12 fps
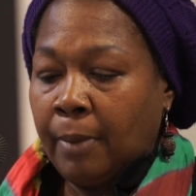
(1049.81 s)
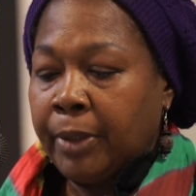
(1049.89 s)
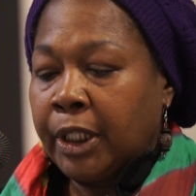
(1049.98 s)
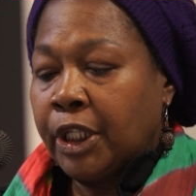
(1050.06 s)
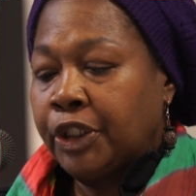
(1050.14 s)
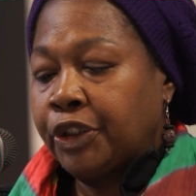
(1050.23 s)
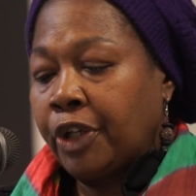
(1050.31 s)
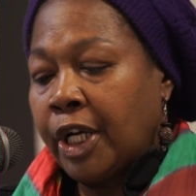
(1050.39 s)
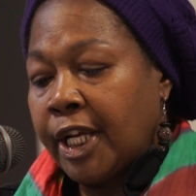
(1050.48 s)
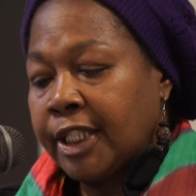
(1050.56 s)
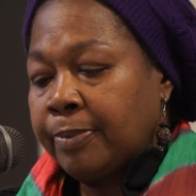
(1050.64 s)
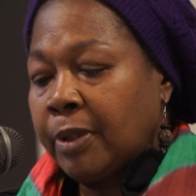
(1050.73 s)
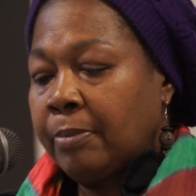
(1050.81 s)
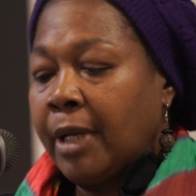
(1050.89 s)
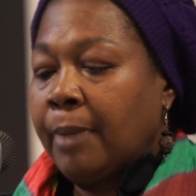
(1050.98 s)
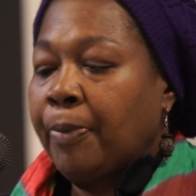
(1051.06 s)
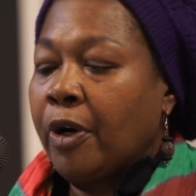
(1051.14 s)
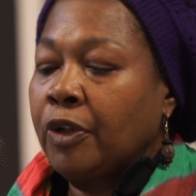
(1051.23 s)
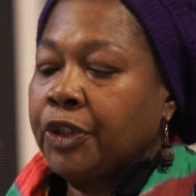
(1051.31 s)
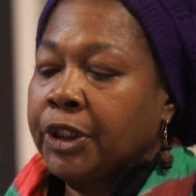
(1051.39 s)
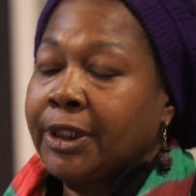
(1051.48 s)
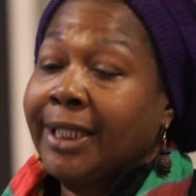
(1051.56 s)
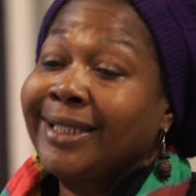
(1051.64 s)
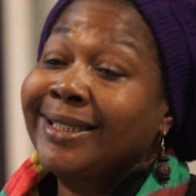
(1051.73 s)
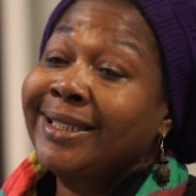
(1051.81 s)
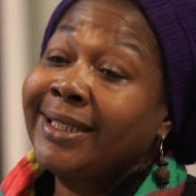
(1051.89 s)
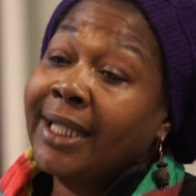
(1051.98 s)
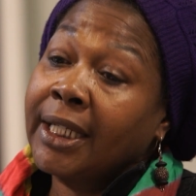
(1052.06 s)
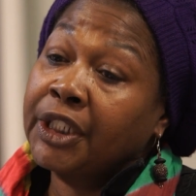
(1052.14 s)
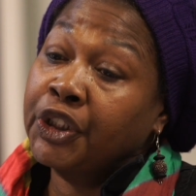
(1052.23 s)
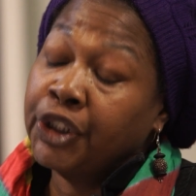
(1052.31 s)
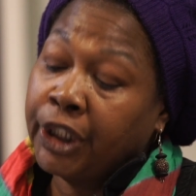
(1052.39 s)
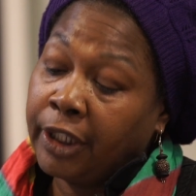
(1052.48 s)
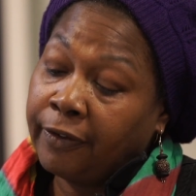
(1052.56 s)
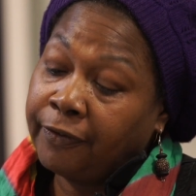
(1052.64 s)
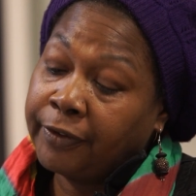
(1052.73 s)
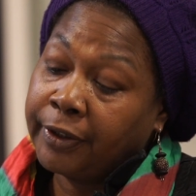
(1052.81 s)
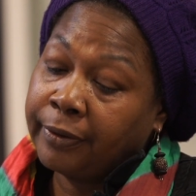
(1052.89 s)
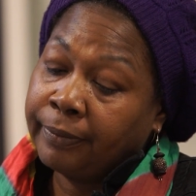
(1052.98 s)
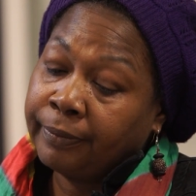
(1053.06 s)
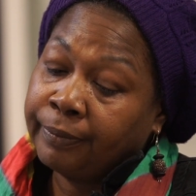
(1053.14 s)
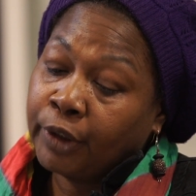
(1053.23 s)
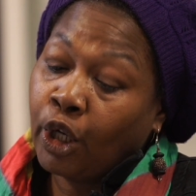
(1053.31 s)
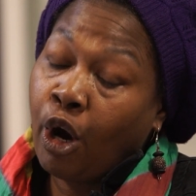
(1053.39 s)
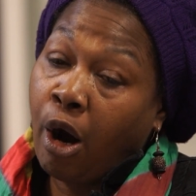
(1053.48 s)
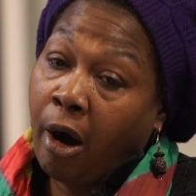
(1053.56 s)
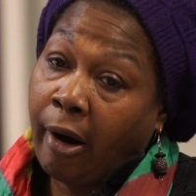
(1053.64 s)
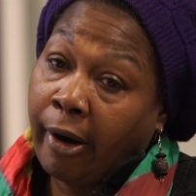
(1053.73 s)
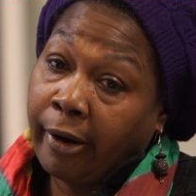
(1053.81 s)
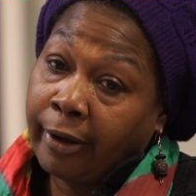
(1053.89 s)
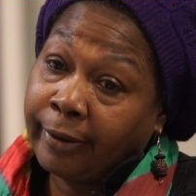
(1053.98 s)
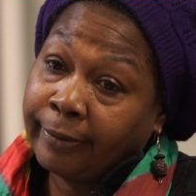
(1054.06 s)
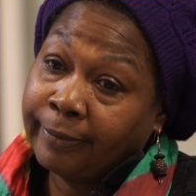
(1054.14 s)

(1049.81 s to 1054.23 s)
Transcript: Because your husband may purchase a stick shift car,